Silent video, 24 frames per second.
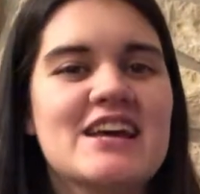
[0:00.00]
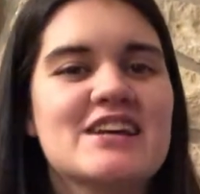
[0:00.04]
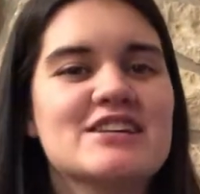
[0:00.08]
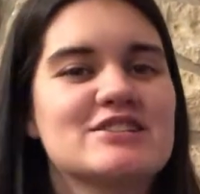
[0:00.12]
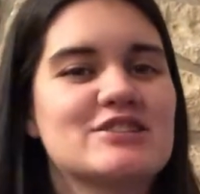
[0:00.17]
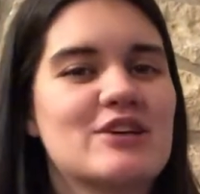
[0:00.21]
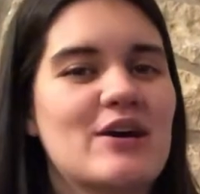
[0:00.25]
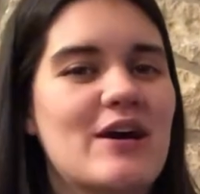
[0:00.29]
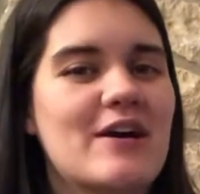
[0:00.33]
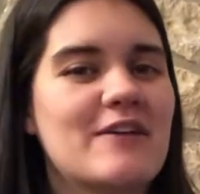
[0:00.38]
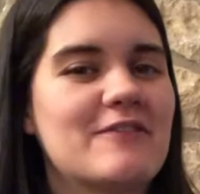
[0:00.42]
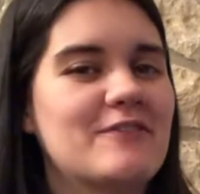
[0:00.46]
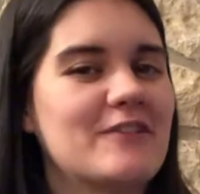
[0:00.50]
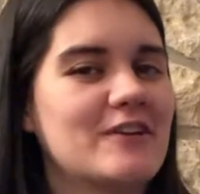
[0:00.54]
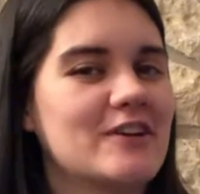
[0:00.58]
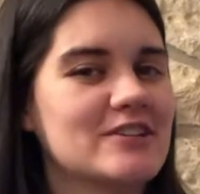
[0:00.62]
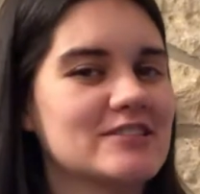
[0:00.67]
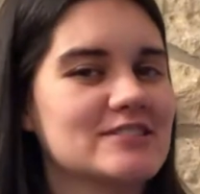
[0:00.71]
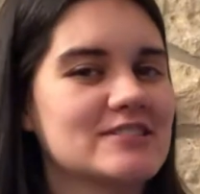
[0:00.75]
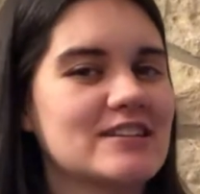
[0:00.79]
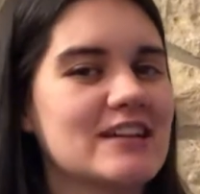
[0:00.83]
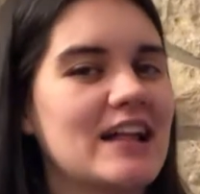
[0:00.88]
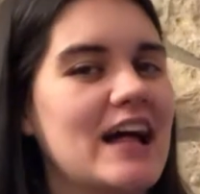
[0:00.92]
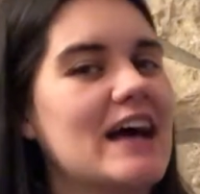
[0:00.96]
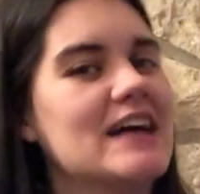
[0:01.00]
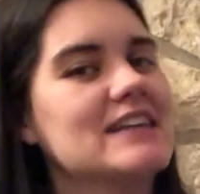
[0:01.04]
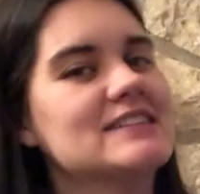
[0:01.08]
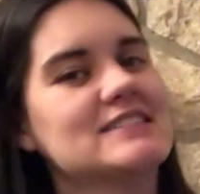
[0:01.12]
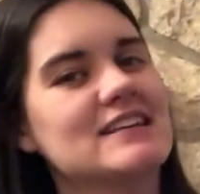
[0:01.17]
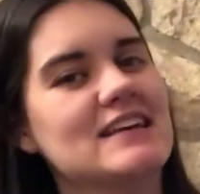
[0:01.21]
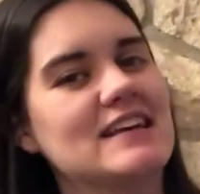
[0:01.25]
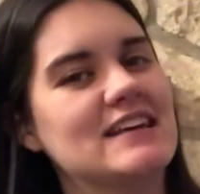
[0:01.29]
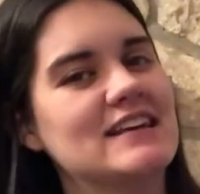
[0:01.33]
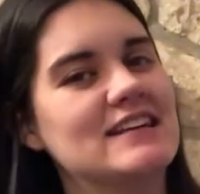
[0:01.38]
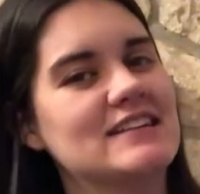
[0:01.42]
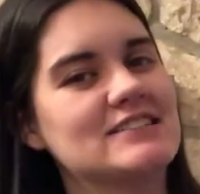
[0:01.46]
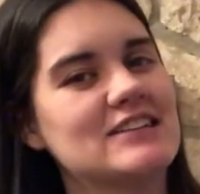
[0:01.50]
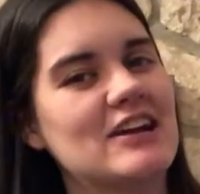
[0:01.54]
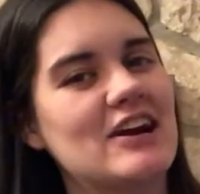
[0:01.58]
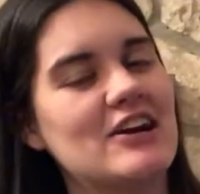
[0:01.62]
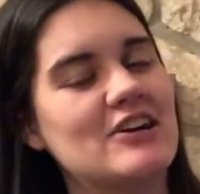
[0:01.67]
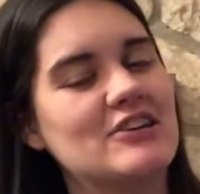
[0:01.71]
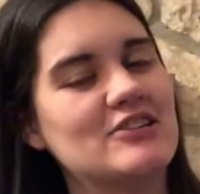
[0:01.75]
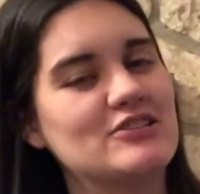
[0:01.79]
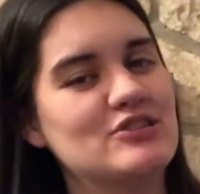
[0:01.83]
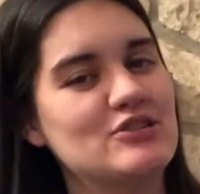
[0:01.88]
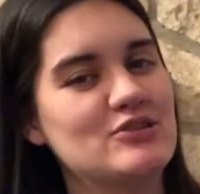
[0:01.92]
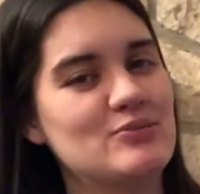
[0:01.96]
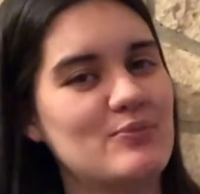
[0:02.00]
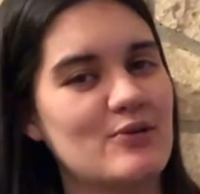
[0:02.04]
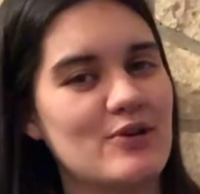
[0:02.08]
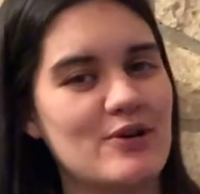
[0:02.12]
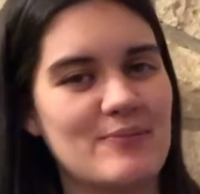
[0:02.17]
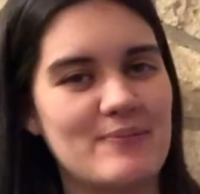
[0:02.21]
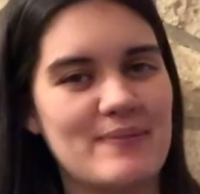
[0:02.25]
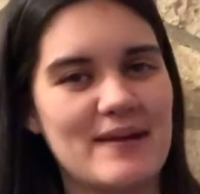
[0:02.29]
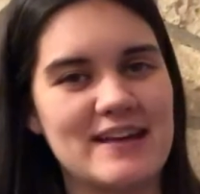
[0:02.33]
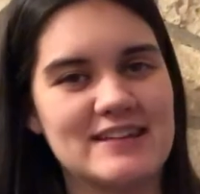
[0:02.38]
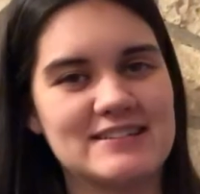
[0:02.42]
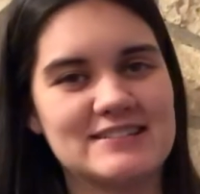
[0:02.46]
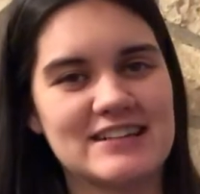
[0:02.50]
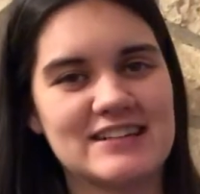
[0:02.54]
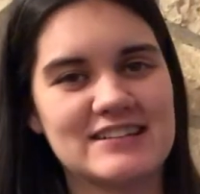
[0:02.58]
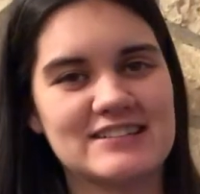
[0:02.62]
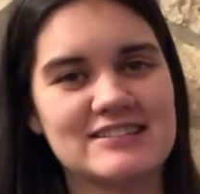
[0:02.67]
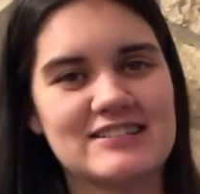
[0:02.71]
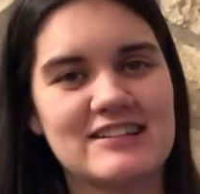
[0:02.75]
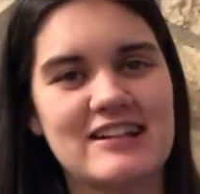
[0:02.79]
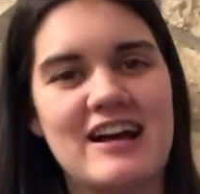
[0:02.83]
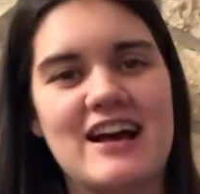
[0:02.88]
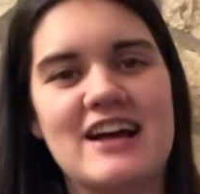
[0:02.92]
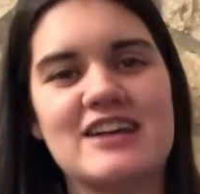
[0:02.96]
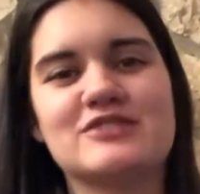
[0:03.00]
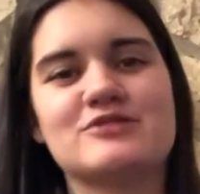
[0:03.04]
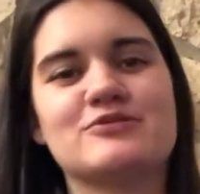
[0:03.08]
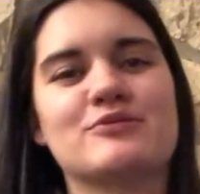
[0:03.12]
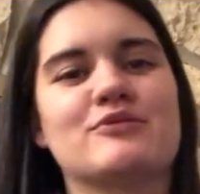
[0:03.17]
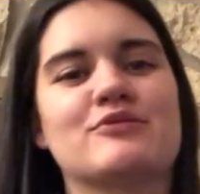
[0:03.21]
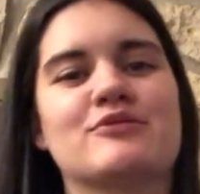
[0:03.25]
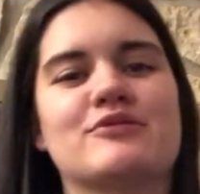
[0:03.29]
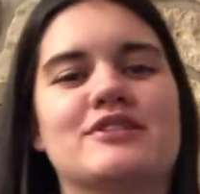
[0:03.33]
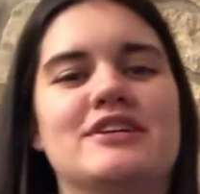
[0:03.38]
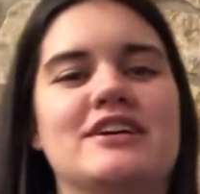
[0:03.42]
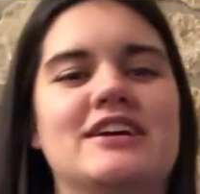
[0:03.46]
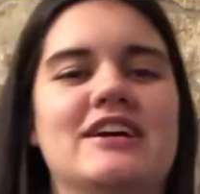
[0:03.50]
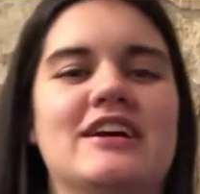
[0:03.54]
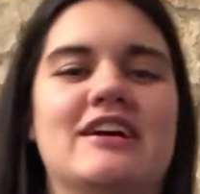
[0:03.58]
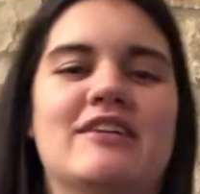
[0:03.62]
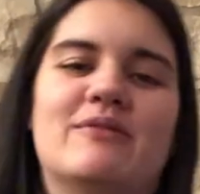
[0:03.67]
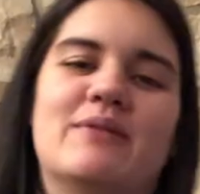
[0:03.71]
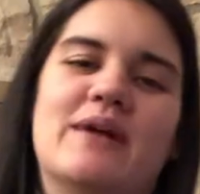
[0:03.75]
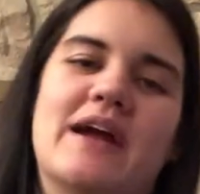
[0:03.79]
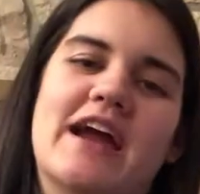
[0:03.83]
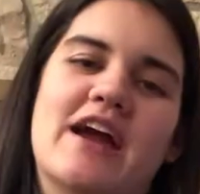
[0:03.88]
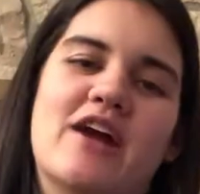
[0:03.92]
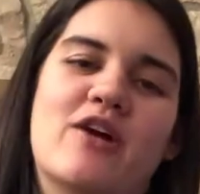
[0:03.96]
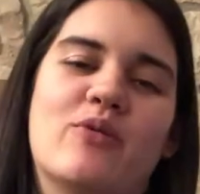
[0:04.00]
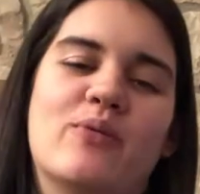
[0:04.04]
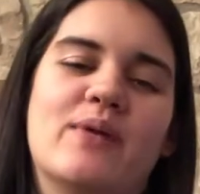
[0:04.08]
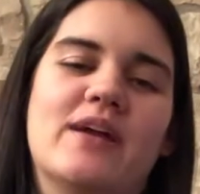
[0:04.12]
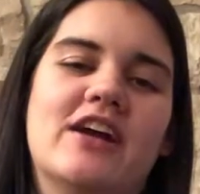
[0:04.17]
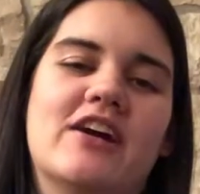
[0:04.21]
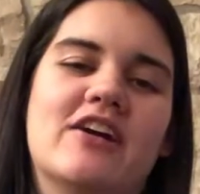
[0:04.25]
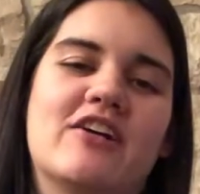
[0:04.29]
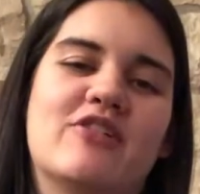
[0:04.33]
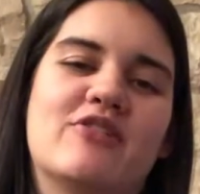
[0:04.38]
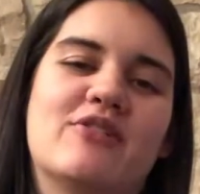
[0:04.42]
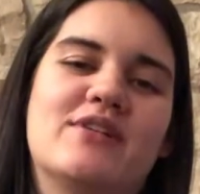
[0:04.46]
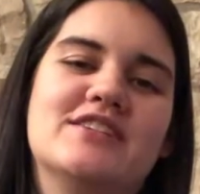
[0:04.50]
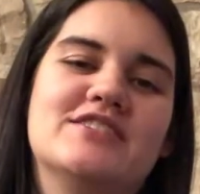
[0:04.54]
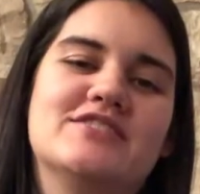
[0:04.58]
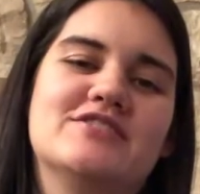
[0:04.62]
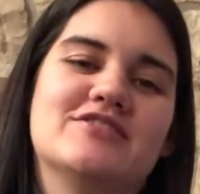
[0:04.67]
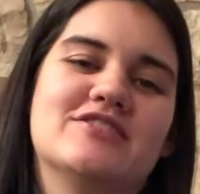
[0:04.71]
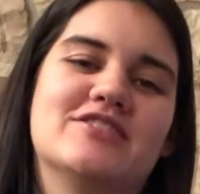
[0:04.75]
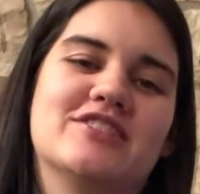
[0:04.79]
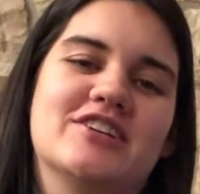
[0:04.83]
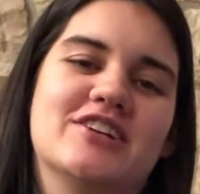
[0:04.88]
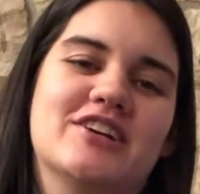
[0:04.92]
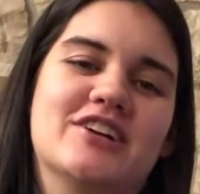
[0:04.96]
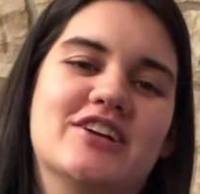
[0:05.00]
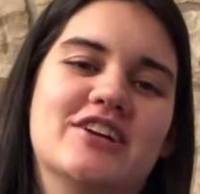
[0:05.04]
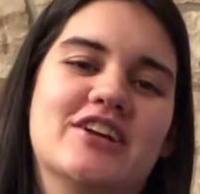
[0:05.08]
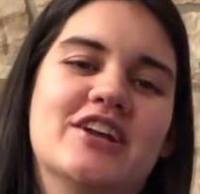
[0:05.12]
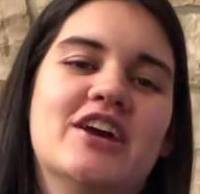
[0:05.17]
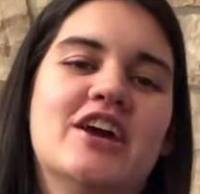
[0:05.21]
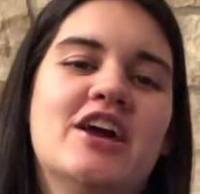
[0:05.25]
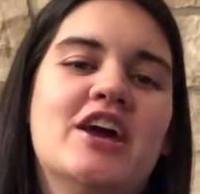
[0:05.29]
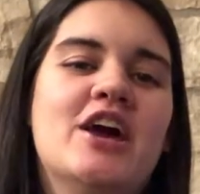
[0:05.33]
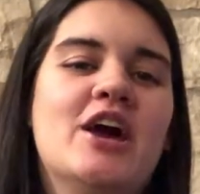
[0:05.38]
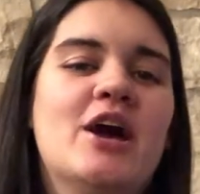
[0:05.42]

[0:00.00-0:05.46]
So our first class is our newborn basics class where we, where we are going to learn